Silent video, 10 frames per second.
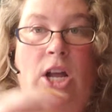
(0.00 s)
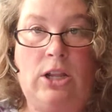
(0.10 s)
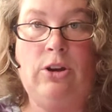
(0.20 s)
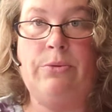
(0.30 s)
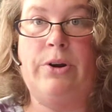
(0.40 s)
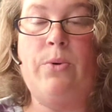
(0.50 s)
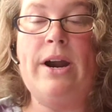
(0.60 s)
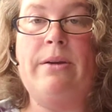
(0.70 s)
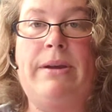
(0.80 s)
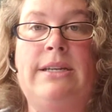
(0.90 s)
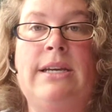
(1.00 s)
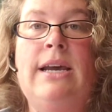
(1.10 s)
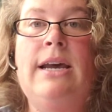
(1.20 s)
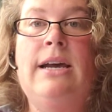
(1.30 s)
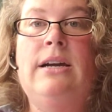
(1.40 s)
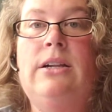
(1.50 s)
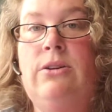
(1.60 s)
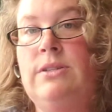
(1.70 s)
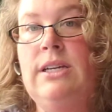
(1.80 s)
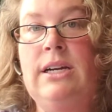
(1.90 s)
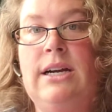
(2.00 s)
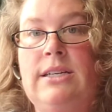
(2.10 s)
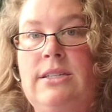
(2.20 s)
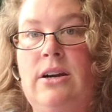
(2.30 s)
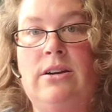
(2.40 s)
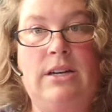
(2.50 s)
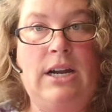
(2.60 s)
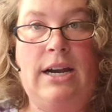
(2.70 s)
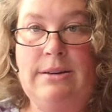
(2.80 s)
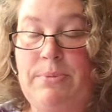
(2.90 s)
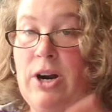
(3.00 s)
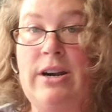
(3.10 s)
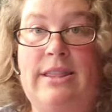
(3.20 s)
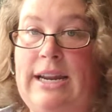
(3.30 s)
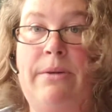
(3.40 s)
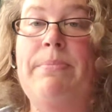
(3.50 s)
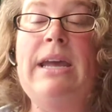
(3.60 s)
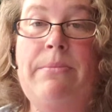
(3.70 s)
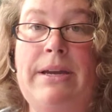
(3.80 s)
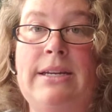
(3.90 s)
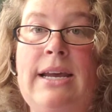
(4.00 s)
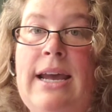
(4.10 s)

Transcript: loan requirement. Closing costs are not part of the down payment.